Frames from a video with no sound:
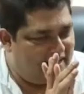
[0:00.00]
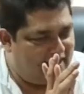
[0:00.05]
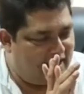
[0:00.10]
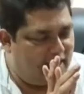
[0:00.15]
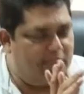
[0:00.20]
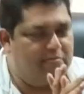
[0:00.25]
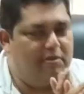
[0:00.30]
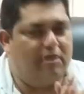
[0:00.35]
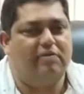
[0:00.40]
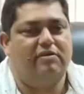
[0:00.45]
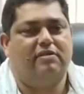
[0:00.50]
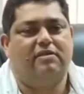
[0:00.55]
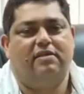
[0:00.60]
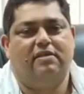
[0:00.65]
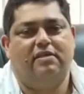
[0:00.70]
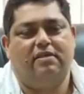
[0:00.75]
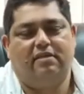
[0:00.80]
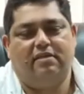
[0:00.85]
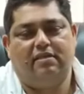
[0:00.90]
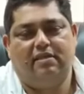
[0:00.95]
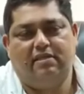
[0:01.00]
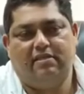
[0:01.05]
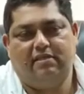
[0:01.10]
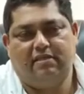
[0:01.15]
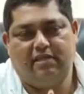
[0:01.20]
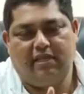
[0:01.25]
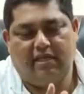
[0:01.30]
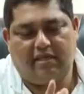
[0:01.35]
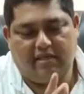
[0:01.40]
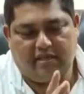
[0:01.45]
I am not this,
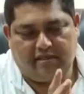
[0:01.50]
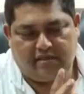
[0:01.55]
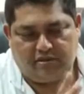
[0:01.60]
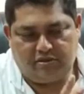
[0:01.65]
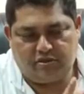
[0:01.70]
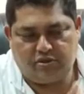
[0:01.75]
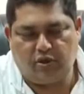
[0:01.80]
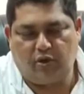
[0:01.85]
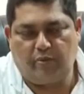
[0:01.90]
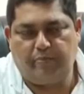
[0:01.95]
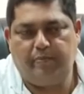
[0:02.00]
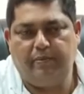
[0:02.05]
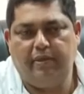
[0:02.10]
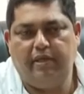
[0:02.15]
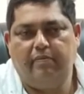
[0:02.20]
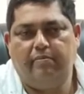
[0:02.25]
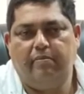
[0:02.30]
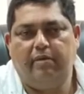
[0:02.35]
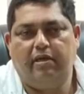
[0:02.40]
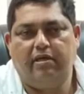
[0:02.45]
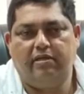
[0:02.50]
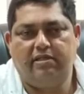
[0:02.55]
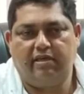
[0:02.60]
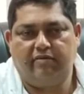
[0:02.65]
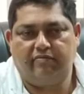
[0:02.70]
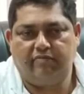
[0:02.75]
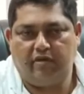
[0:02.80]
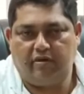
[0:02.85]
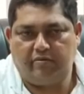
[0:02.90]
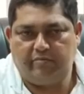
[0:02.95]
that doesn't stop me because I
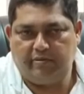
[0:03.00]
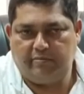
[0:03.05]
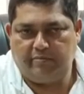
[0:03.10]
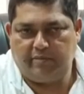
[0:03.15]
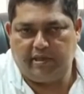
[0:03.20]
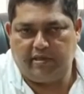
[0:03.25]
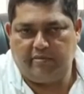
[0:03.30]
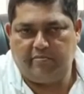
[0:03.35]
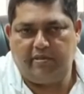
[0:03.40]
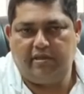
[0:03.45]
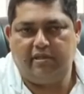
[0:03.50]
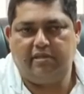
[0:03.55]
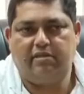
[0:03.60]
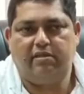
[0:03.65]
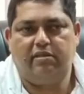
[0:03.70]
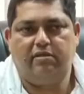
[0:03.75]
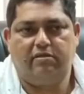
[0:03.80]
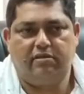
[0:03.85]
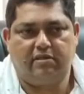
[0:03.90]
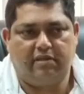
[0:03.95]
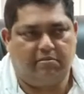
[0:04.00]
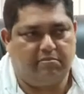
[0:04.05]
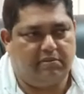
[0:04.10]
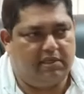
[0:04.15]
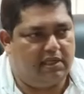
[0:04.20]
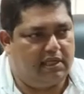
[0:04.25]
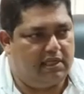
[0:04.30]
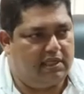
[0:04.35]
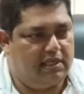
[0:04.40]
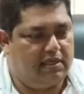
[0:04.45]
have not been made a minister or
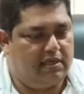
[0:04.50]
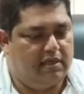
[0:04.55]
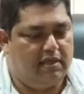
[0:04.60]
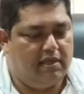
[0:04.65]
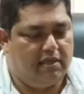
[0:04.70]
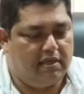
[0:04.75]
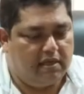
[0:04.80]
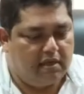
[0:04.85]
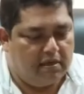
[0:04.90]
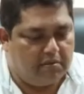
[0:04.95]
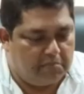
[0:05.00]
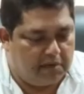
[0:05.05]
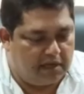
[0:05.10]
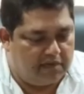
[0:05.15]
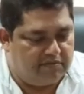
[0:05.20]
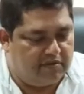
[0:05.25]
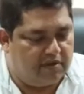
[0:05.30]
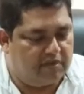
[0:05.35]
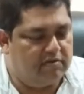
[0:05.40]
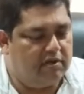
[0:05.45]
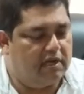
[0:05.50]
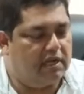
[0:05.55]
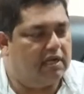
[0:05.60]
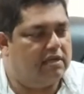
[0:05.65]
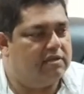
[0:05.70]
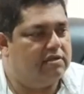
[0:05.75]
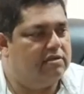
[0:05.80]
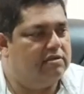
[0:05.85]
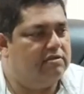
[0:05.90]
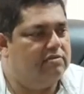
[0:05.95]
something like that. My work will
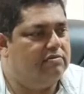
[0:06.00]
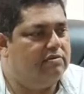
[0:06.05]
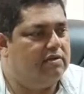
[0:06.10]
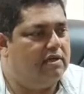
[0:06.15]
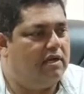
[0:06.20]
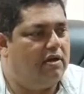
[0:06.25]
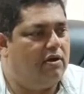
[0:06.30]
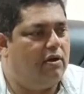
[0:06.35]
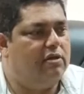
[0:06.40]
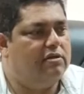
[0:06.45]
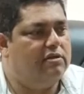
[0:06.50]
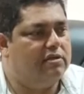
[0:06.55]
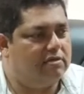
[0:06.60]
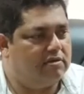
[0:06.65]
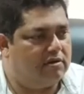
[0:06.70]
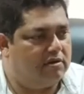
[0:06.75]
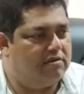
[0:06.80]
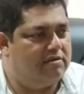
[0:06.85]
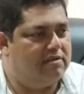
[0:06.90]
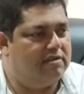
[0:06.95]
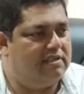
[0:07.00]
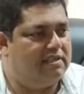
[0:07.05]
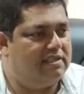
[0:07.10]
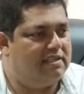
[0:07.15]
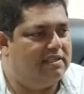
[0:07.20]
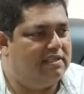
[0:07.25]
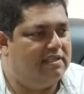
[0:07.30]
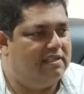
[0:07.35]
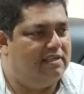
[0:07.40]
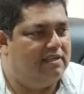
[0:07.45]
continue. On the contrary,
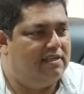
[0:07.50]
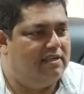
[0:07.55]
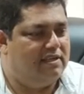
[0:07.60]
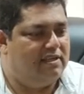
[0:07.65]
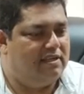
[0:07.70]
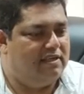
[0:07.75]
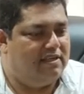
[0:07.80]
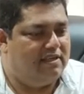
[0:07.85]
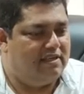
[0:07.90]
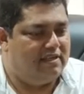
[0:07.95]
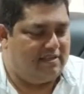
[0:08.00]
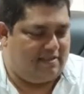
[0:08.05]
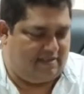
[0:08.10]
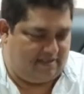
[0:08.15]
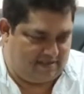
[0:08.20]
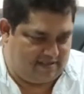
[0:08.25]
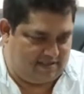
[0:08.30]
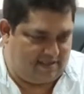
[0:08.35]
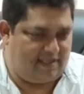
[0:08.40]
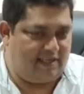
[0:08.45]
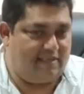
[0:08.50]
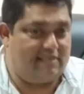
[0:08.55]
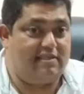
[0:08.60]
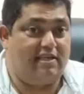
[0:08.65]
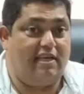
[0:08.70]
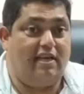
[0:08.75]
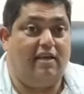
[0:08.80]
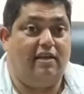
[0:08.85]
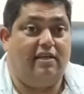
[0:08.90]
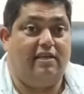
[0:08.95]
it
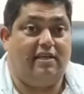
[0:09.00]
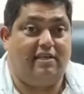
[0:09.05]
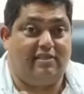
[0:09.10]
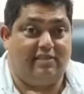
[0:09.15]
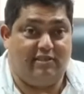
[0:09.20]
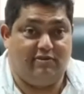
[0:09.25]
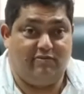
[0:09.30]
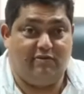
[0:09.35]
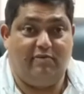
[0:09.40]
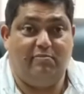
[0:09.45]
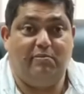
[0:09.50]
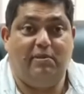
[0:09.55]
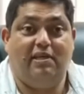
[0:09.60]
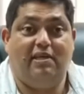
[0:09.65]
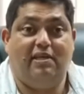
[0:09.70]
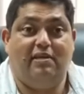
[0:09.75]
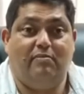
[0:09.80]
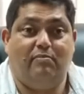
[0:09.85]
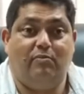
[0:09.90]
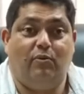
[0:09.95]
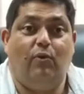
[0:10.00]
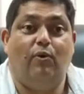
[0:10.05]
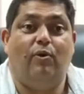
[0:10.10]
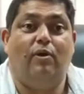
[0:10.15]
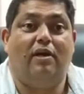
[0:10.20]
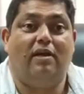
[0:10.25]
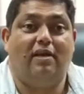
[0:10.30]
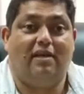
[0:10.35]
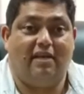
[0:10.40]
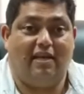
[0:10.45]
has given me more
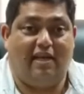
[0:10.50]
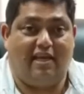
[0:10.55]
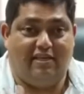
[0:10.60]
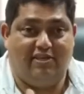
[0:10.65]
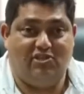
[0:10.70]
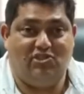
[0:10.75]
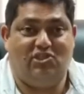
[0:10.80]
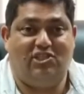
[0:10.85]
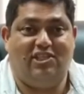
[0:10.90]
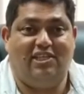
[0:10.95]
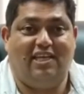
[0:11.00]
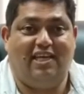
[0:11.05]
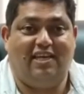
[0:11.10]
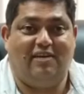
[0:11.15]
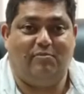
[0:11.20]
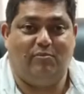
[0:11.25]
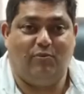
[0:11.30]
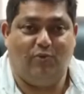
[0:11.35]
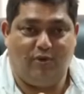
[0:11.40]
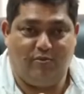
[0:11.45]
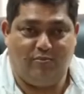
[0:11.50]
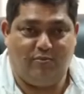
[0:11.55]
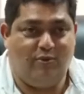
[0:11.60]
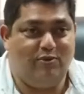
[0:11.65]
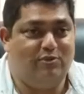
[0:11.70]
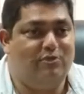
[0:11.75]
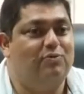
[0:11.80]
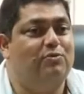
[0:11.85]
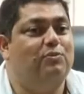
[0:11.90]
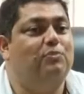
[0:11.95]
energy and more
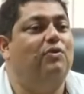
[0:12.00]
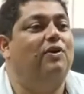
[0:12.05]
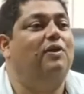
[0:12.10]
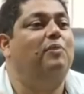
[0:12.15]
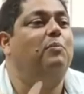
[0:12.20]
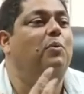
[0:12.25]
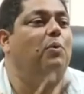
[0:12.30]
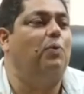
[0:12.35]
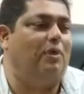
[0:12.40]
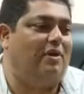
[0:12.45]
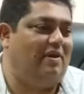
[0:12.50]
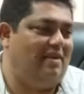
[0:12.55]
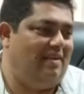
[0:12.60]
boost to work more.